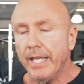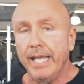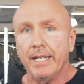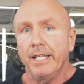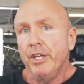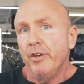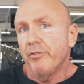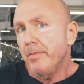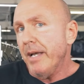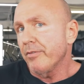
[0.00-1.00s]
And
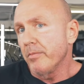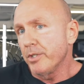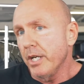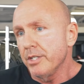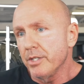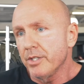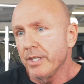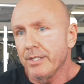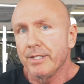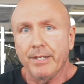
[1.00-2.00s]
feedback from judges
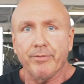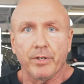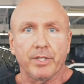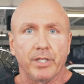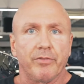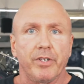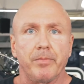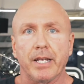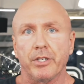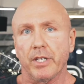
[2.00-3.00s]
is different than the
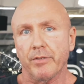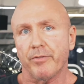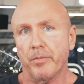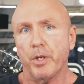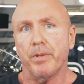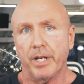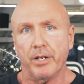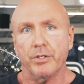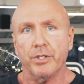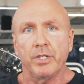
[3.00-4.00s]
feedback you get from your
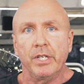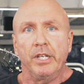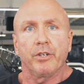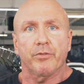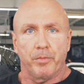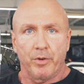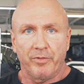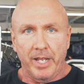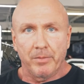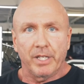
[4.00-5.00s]
peers, from your
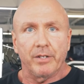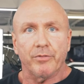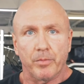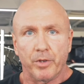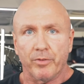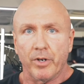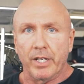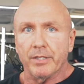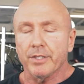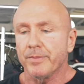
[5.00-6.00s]
family, and from your
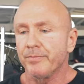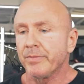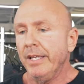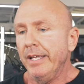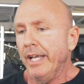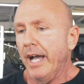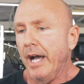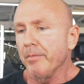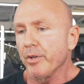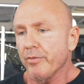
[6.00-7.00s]
friends.
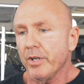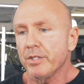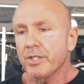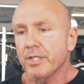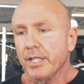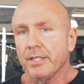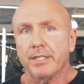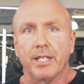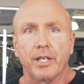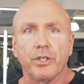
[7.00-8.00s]
Your friends tend
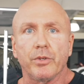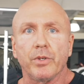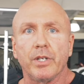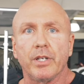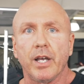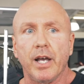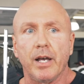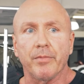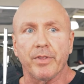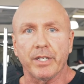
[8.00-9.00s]
to tell you
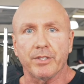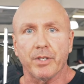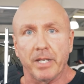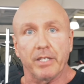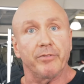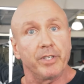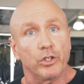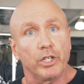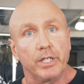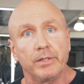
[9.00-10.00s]
things that make you
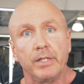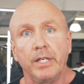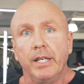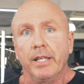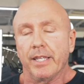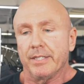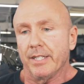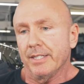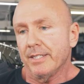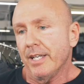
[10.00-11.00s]
feel good, They
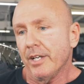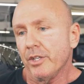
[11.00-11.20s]
tend to tell